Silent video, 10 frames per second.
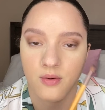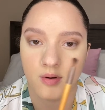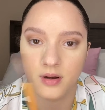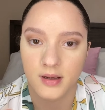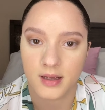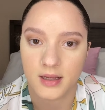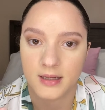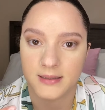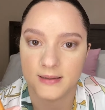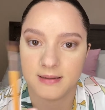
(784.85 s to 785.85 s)

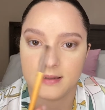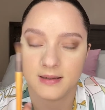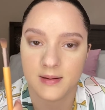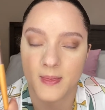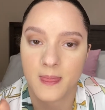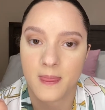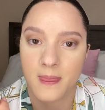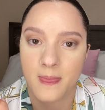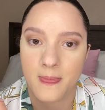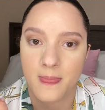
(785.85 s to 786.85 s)
looking
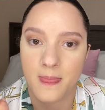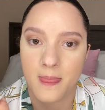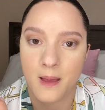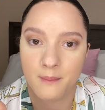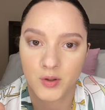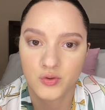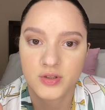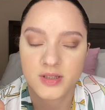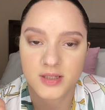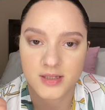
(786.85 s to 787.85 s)

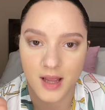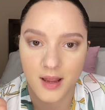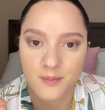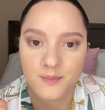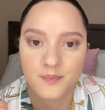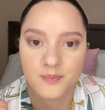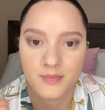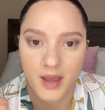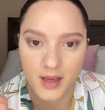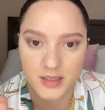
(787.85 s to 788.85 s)
the same
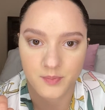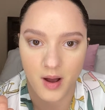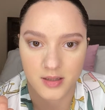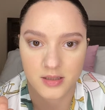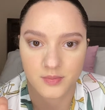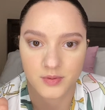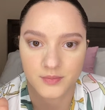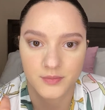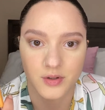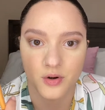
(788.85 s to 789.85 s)
as possible.
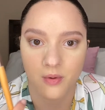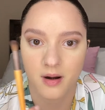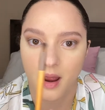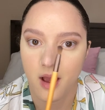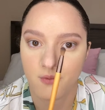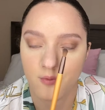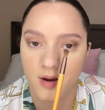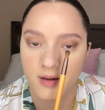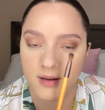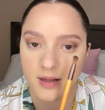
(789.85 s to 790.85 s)
You don't want to have
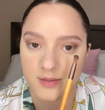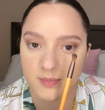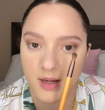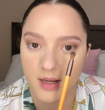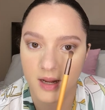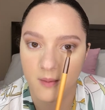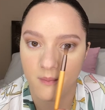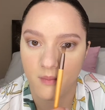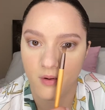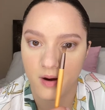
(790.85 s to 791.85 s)
one that's blending
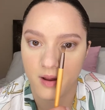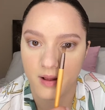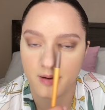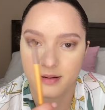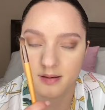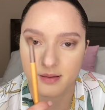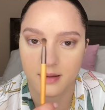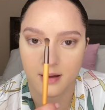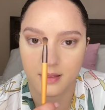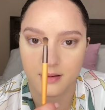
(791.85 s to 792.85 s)
more in than the
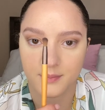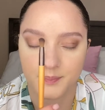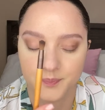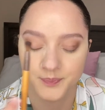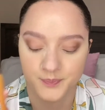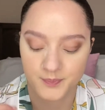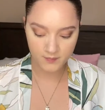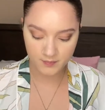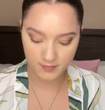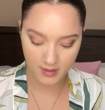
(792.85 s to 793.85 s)
other.
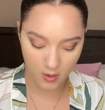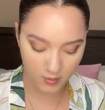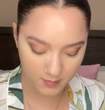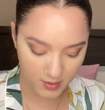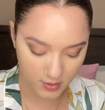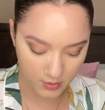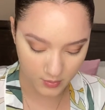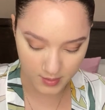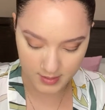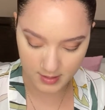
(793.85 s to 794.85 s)
Now what I'm gonna do
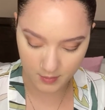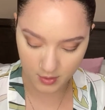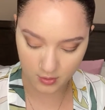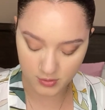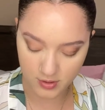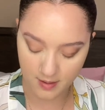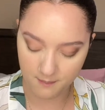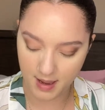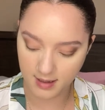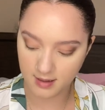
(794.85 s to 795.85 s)
is I'm gonna go to the
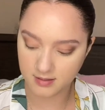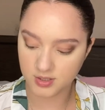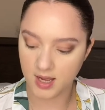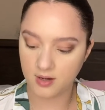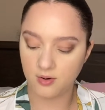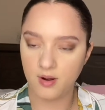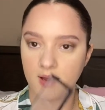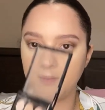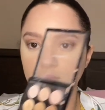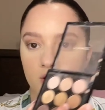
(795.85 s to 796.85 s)
MAC shadow and
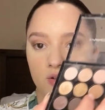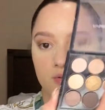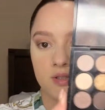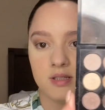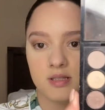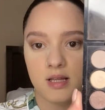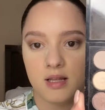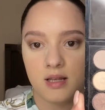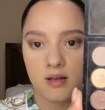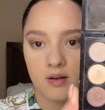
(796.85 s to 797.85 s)
I'm gonna use this
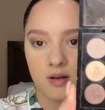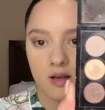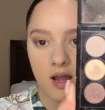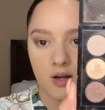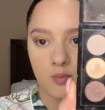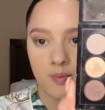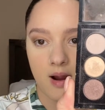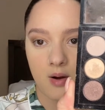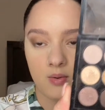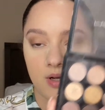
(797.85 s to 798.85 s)
lighter
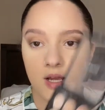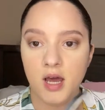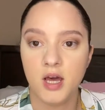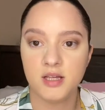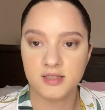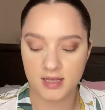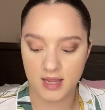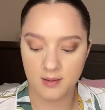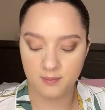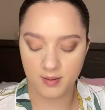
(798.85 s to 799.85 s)
brown to
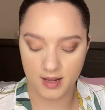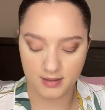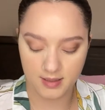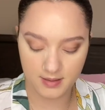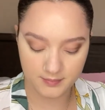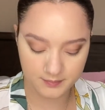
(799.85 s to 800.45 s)
keep blending.